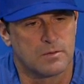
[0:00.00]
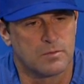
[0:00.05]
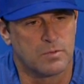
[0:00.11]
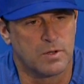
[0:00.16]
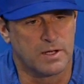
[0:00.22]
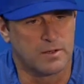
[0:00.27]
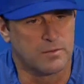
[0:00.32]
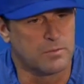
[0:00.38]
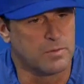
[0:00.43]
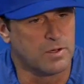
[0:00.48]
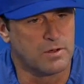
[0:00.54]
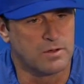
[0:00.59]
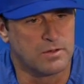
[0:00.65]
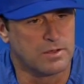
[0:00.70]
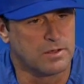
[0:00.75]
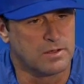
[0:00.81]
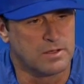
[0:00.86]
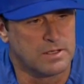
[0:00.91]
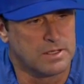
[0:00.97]
Breaking ball,
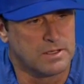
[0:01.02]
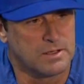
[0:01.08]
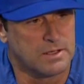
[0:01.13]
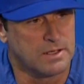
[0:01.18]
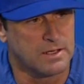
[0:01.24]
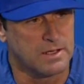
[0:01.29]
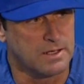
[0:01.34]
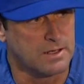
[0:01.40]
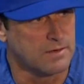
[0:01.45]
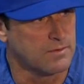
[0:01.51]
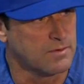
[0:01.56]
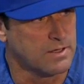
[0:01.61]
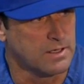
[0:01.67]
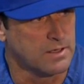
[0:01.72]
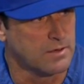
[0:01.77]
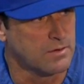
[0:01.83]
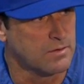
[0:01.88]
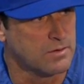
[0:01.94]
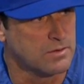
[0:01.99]
he had
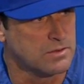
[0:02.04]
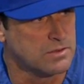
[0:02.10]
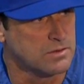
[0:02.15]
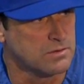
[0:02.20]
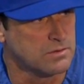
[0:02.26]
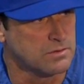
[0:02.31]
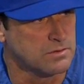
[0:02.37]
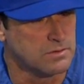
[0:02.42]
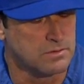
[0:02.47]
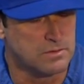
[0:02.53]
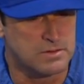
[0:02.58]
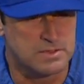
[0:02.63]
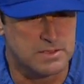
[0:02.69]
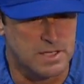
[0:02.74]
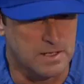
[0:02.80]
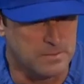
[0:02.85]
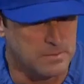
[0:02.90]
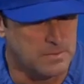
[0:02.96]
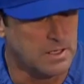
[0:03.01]
everything going too, and
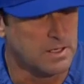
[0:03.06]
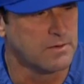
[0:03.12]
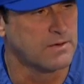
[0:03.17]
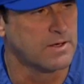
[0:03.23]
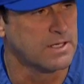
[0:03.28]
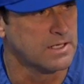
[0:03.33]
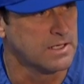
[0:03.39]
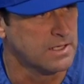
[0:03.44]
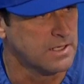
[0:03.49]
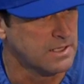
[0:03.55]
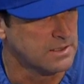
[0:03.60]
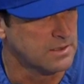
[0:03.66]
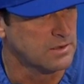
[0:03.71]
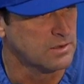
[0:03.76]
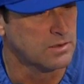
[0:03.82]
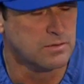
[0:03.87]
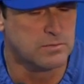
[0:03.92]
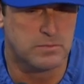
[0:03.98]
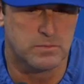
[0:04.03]
same kind of idea. Had
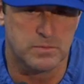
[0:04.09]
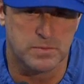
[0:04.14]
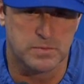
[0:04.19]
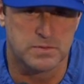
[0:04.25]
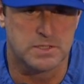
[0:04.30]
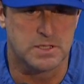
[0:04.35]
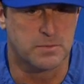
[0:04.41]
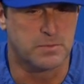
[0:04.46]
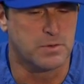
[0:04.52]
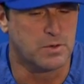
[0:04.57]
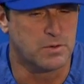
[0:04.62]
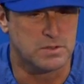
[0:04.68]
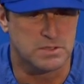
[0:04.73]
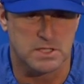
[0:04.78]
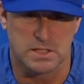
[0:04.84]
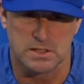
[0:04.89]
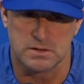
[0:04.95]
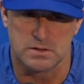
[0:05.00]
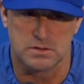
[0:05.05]
the good tempo. It
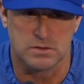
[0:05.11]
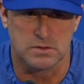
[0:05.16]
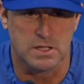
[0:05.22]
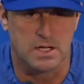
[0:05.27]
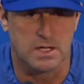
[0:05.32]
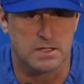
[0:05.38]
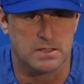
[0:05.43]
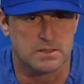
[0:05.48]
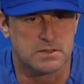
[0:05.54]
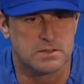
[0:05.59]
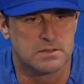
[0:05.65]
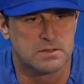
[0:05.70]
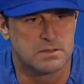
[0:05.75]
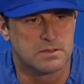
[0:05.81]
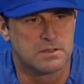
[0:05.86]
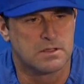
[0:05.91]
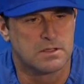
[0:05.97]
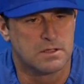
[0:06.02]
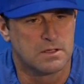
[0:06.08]
was like two
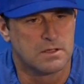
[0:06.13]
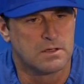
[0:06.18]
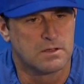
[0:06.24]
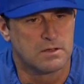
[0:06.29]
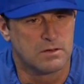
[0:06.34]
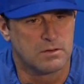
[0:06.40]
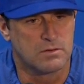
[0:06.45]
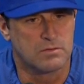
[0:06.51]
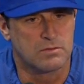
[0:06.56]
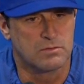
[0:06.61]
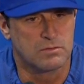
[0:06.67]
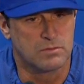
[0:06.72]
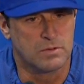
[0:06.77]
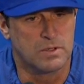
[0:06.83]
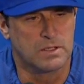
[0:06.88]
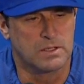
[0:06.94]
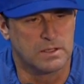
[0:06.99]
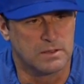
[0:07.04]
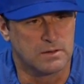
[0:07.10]
guys, you know,
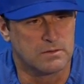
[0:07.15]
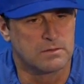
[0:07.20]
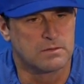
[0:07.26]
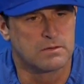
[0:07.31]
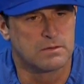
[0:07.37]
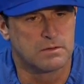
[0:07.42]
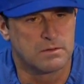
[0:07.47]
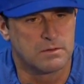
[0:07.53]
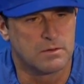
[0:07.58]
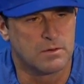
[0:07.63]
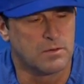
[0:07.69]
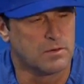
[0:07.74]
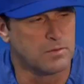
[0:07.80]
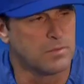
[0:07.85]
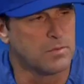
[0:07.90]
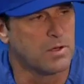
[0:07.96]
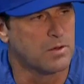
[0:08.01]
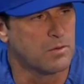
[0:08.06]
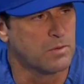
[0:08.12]
really throwing
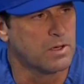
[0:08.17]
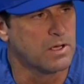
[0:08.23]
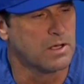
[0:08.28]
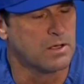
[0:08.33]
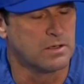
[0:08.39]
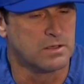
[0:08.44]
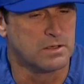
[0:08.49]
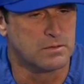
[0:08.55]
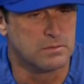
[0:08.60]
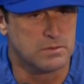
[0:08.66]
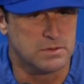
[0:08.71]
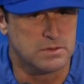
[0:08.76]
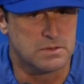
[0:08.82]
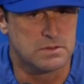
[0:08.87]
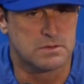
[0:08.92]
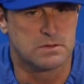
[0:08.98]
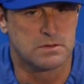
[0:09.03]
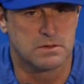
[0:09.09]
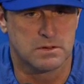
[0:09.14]
the ball well, and it
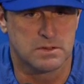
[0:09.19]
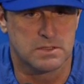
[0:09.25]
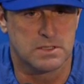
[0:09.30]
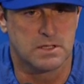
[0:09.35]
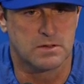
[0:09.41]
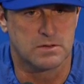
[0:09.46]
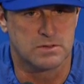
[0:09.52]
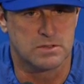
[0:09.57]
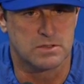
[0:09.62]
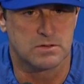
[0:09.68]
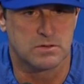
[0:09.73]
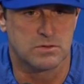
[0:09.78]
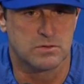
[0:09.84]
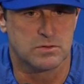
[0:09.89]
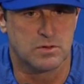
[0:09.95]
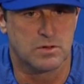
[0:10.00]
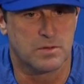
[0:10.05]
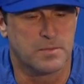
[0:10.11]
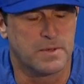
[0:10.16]
was, you could tell, it was just,
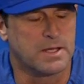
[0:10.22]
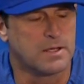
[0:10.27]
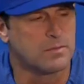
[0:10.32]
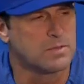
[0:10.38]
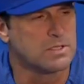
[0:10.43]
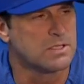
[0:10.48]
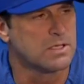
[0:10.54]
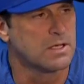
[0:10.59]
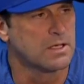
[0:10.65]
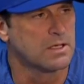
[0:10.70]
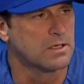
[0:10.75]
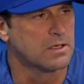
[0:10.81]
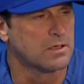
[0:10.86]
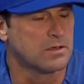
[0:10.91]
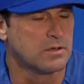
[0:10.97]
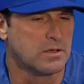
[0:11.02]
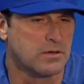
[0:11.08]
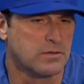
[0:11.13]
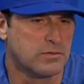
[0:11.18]
he's going to make a mistake
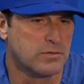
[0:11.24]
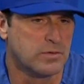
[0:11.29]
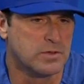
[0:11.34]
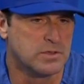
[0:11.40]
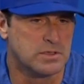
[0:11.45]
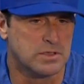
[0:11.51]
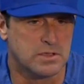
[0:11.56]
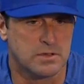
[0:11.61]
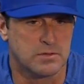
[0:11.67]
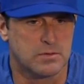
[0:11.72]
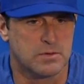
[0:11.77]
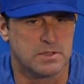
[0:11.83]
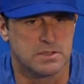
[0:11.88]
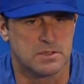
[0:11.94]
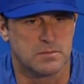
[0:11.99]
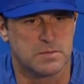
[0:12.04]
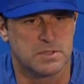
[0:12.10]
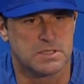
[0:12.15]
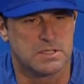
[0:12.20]
here, and unfortunately it
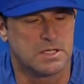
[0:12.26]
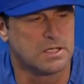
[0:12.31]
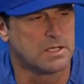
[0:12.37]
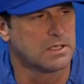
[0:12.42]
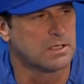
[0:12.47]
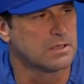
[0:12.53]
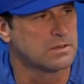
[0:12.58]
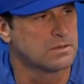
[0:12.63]
wasn't a mistake.